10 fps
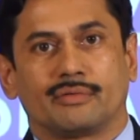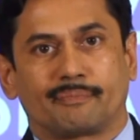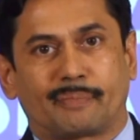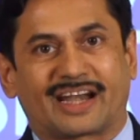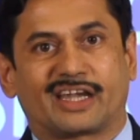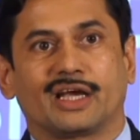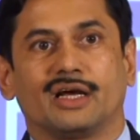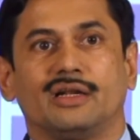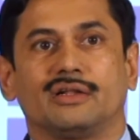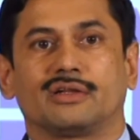
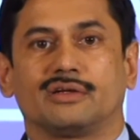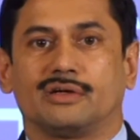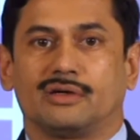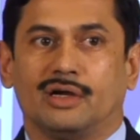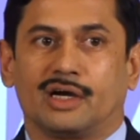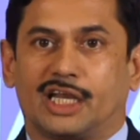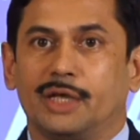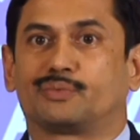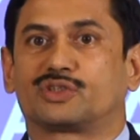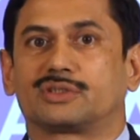practical
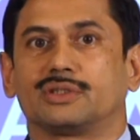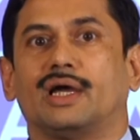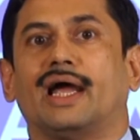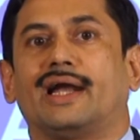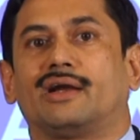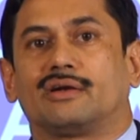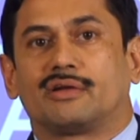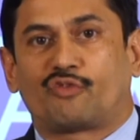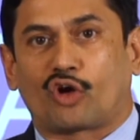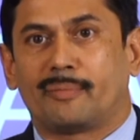tips and
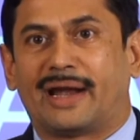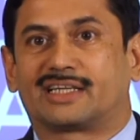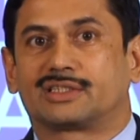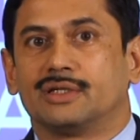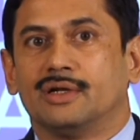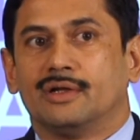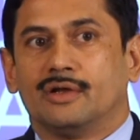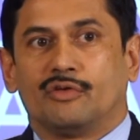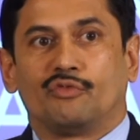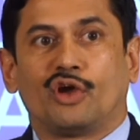formats,
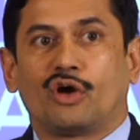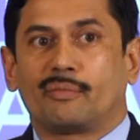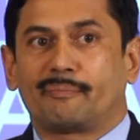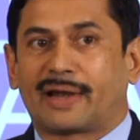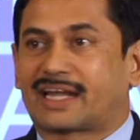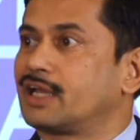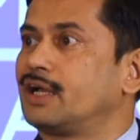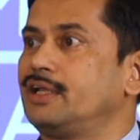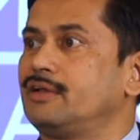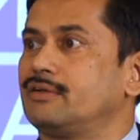we have
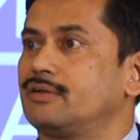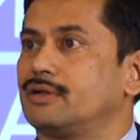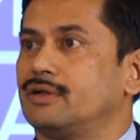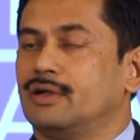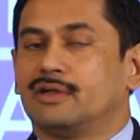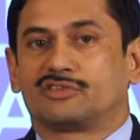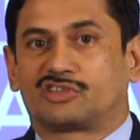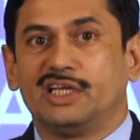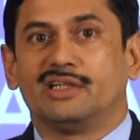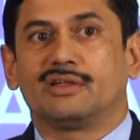practically
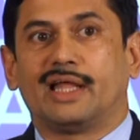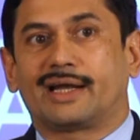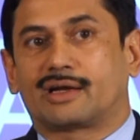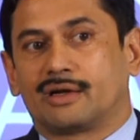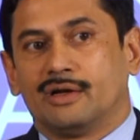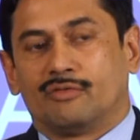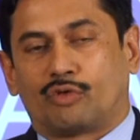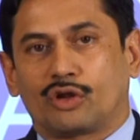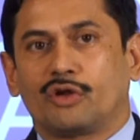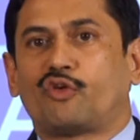seen that
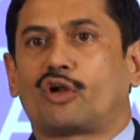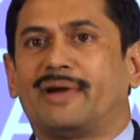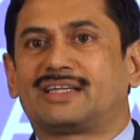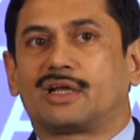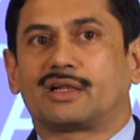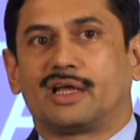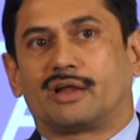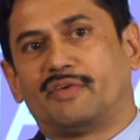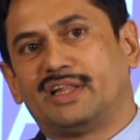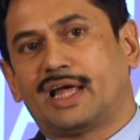whatever formats are there,
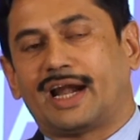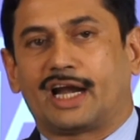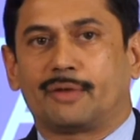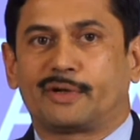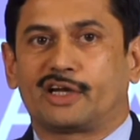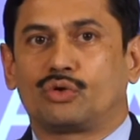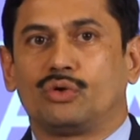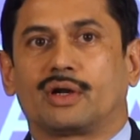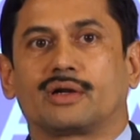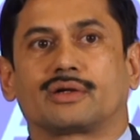when they are adapted to
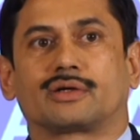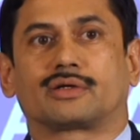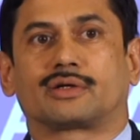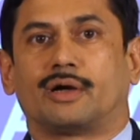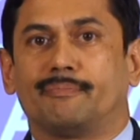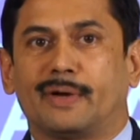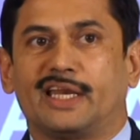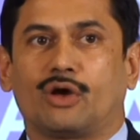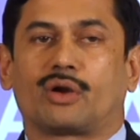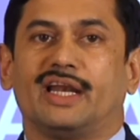your company
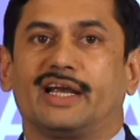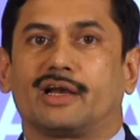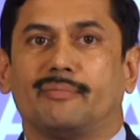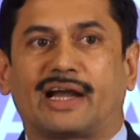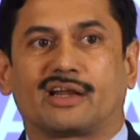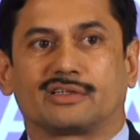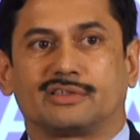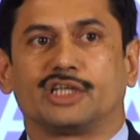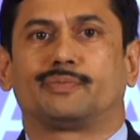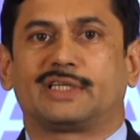or related matters,
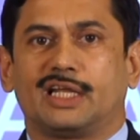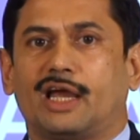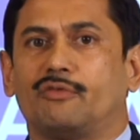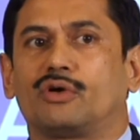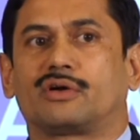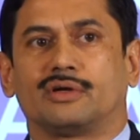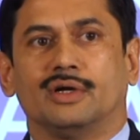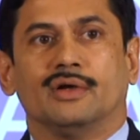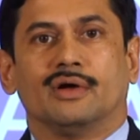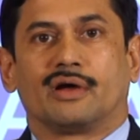especially I would
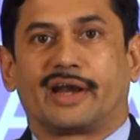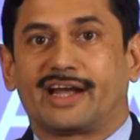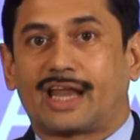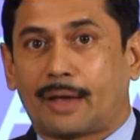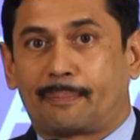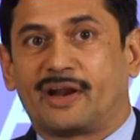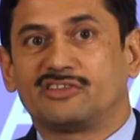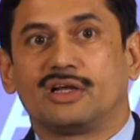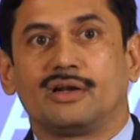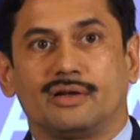rate
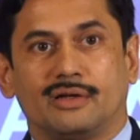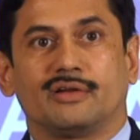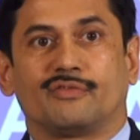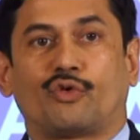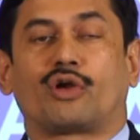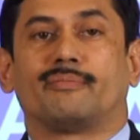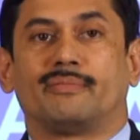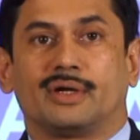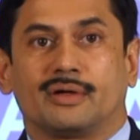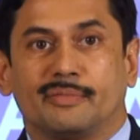appraisal
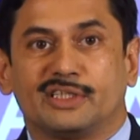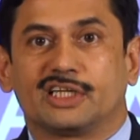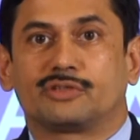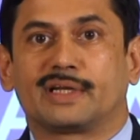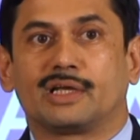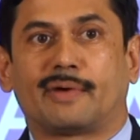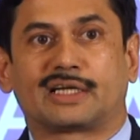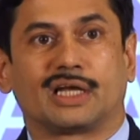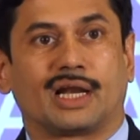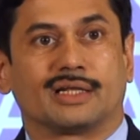for Businessman Ki
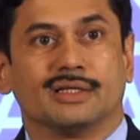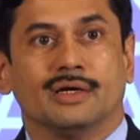Pathshala